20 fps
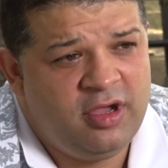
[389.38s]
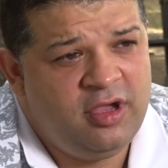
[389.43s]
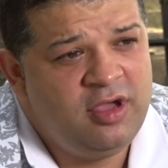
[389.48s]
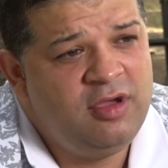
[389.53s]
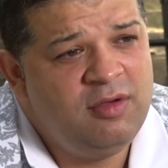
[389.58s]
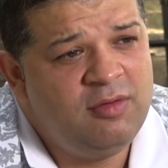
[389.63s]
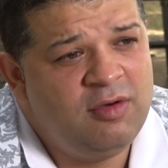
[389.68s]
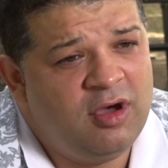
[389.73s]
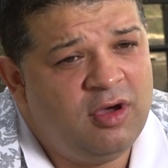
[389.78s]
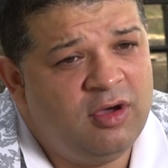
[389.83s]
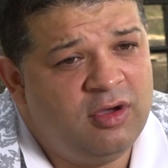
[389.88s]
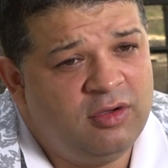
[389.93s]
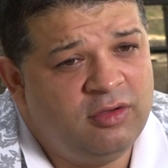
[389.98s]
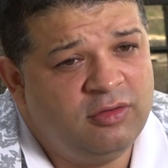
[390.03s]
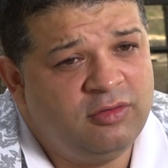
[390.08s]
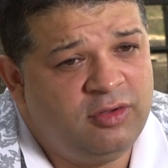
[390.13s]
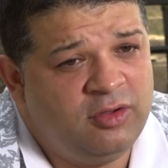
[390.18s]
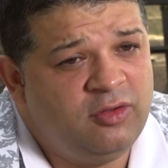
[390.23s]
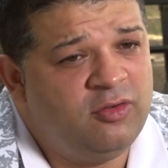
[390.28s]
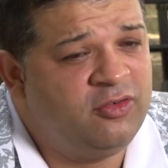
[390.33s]
Ima u
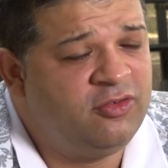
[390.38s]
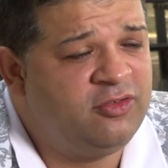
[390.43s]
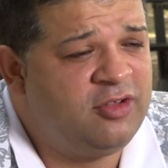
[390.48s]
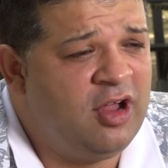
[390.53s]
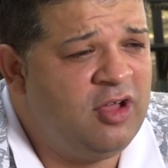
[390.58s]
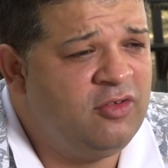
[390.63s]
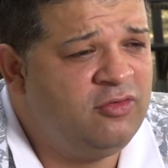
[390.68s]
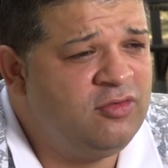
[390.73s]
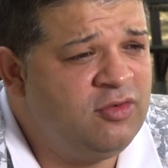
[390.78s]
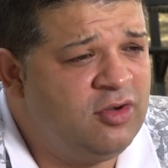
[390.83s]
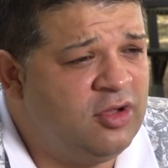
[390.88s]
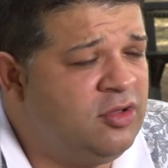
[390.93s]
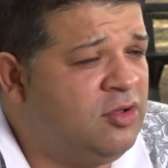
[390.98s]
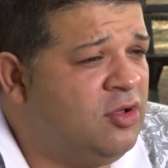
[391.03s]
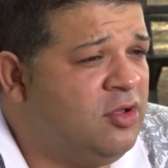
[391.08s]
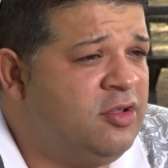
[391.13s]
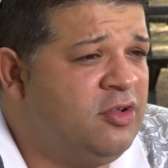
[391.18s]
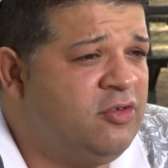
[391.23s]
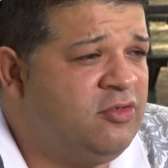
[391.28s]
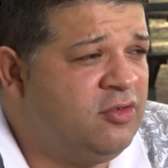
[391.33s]
inostranstvu kada
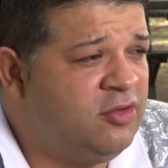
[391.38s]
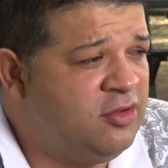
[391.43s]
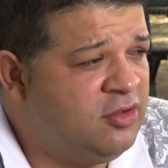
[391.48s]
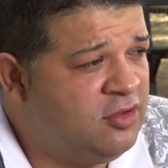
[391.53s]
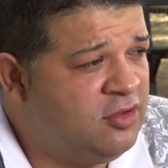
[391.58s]
odeš,